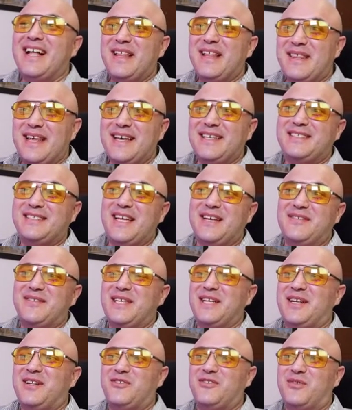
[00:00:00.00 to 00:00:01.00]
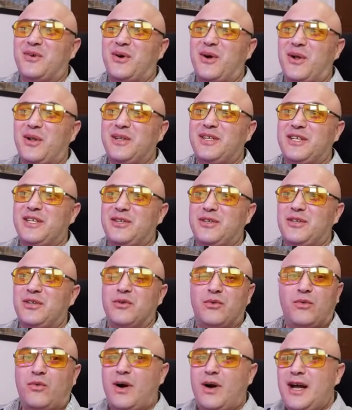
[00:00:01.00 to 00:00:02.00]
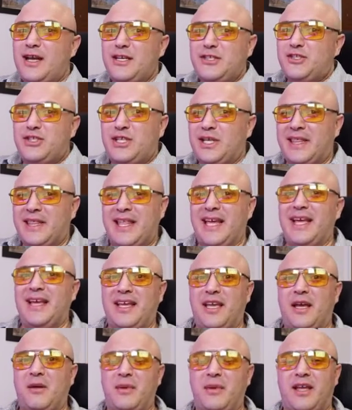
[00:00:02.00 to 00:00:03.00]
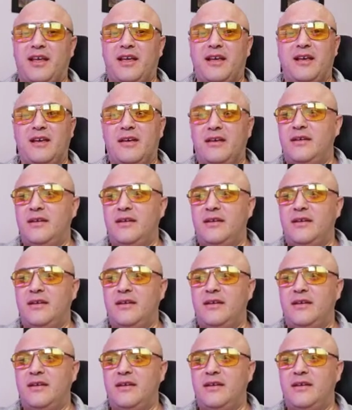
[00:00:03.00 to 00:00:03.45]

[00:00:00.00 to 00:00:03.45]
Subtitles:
Thanks, David Eagle, for all that you do. Why is she thanking me?